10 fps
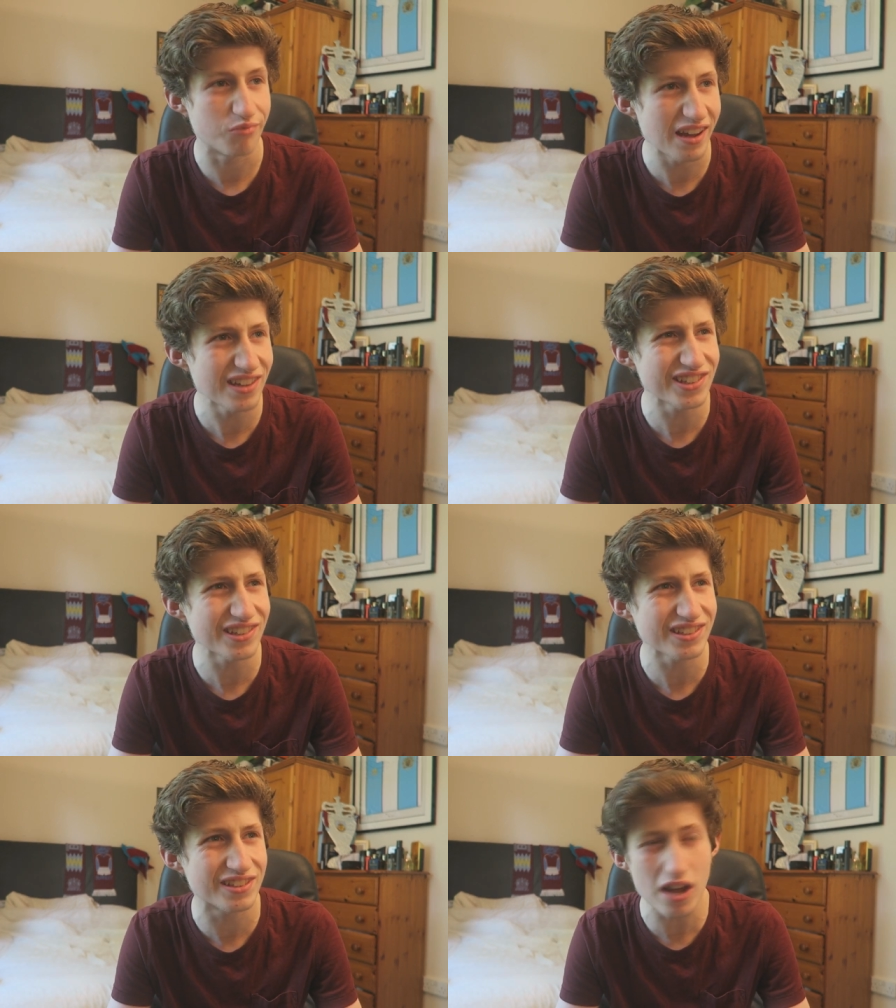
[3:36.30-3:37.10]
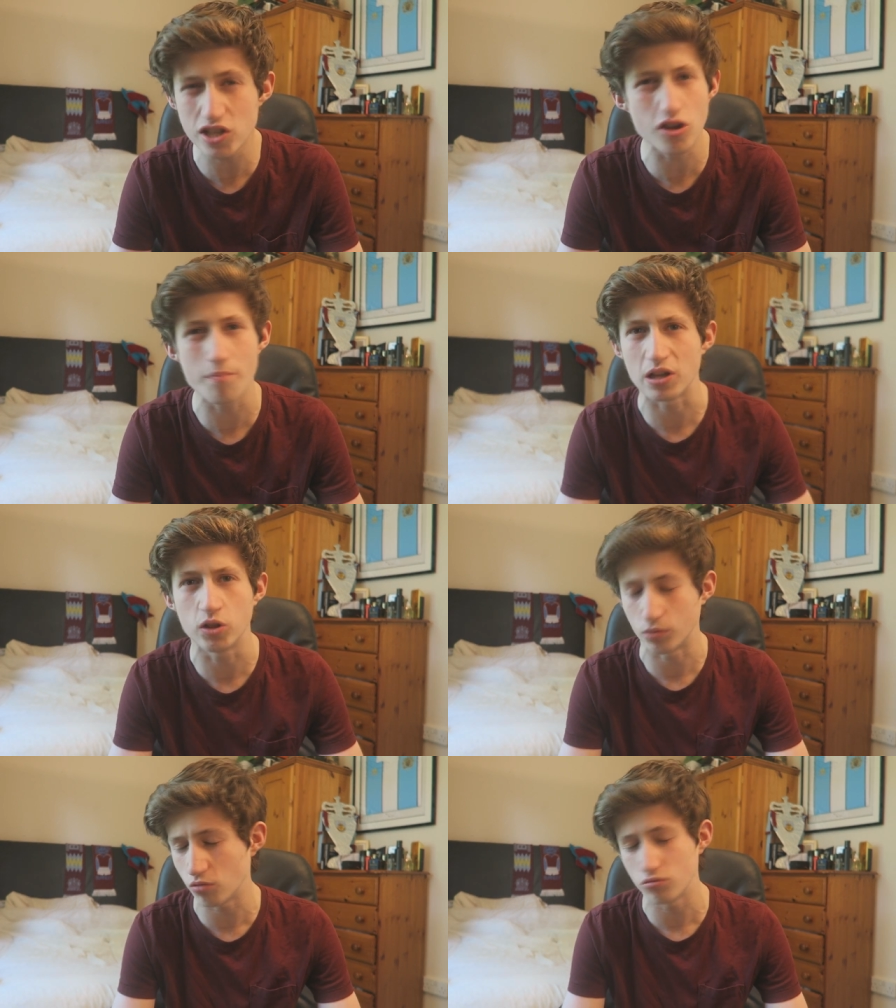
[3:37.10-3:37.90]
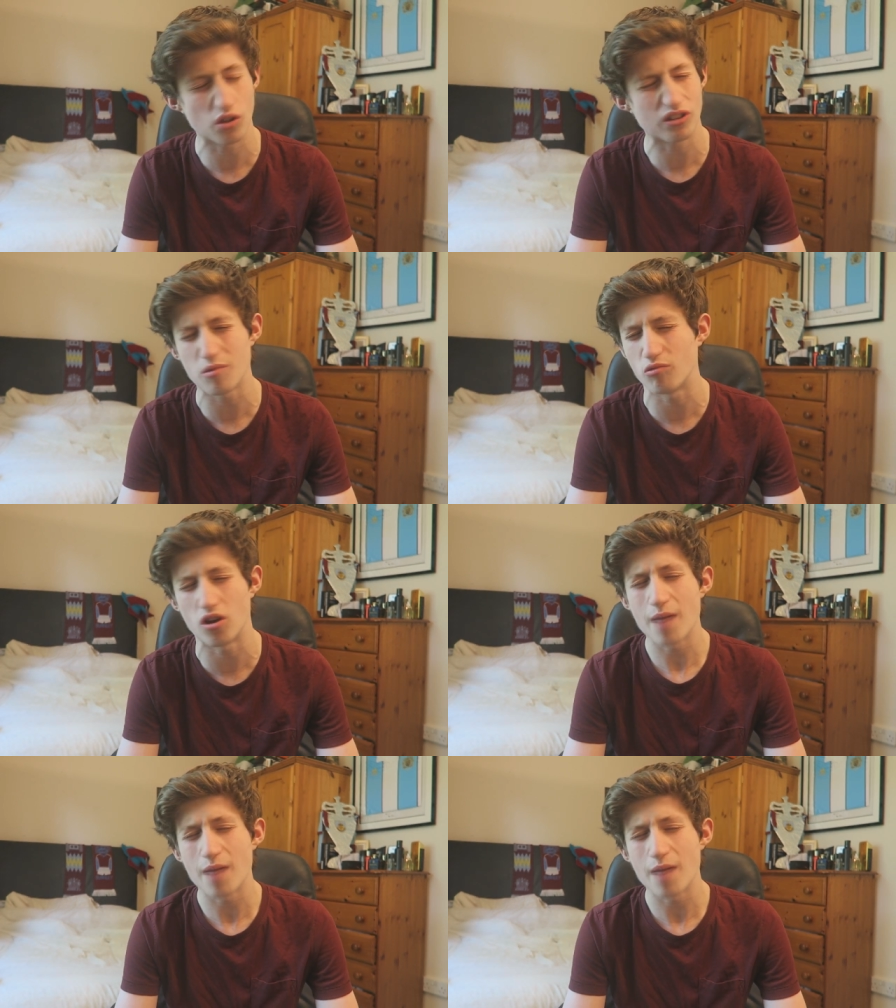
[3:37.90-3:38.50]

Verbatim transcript: Rangers? Rangers are a big club, don't, don't get me wrong.